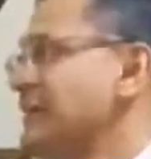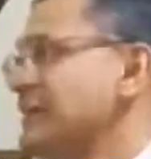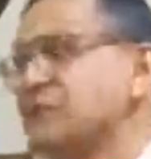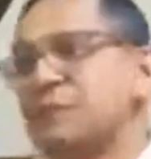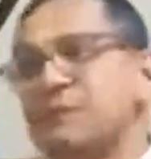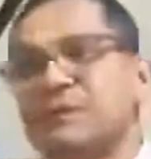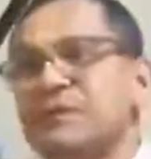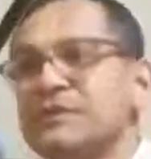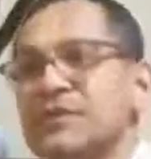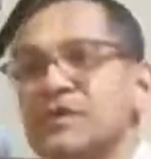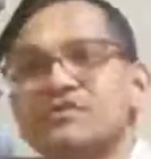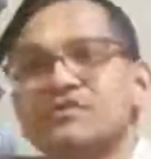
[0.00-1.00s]
to the people in
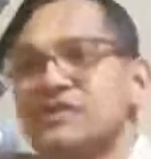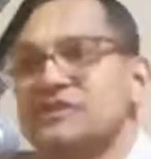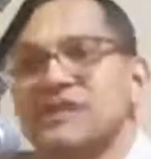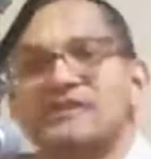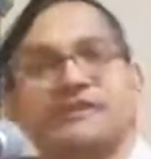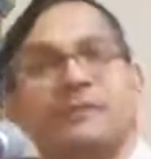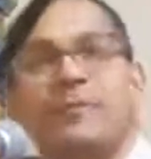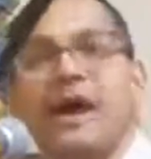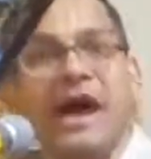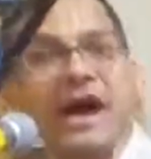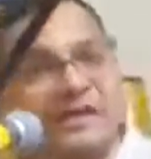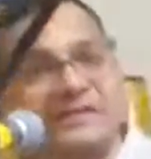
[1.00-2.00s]
general, just as in the
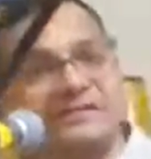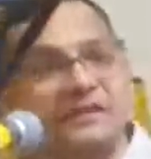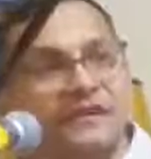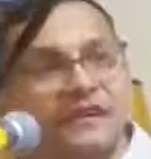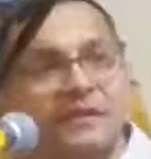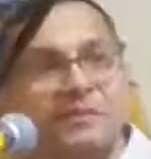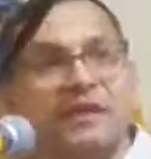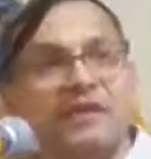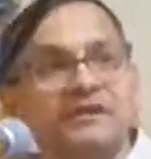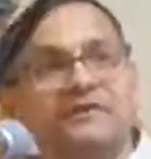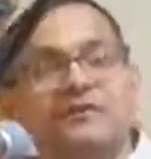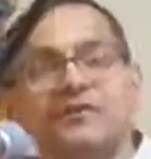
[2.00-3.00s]
past, many
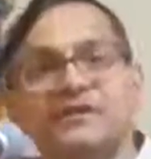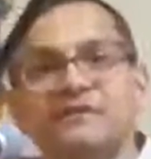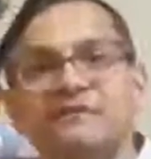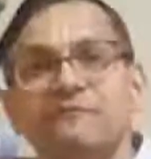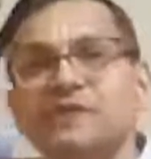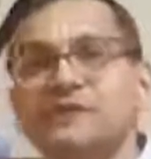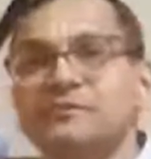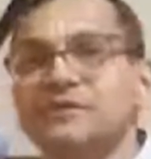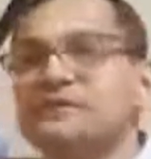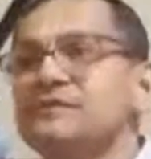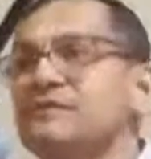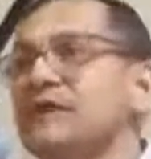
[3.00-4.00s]
devotees have made
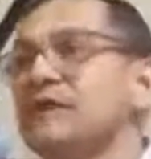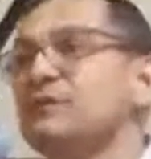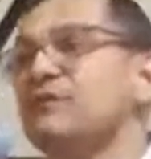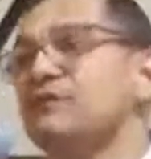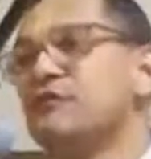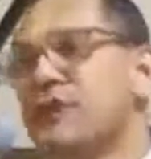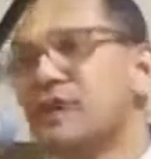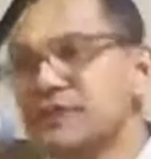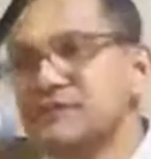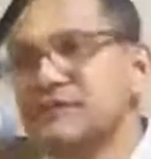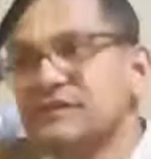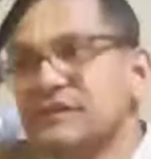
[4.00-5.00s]
themselves available for
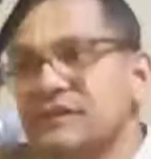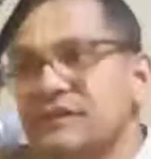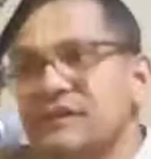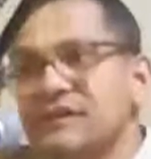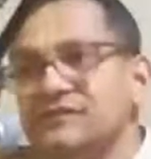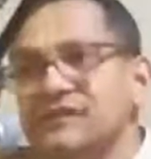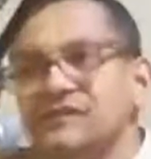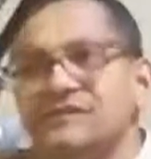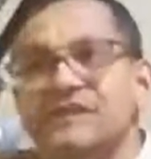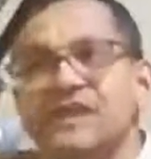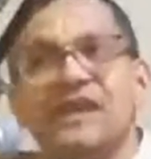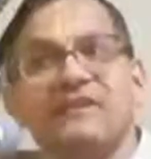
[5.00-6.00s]
us. Just
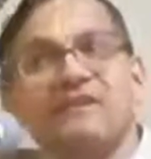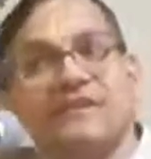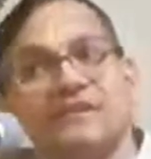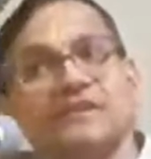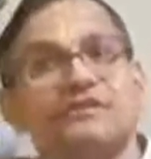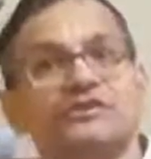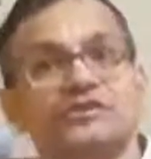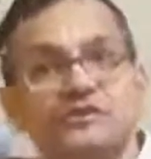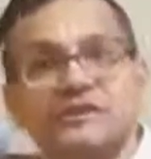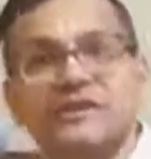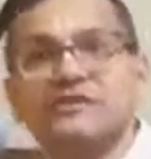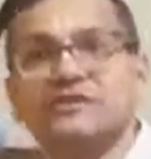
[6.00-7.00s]
as they gave us their
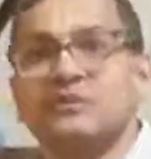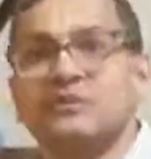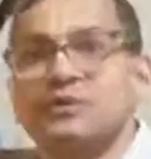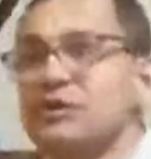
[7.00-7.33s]
association, we're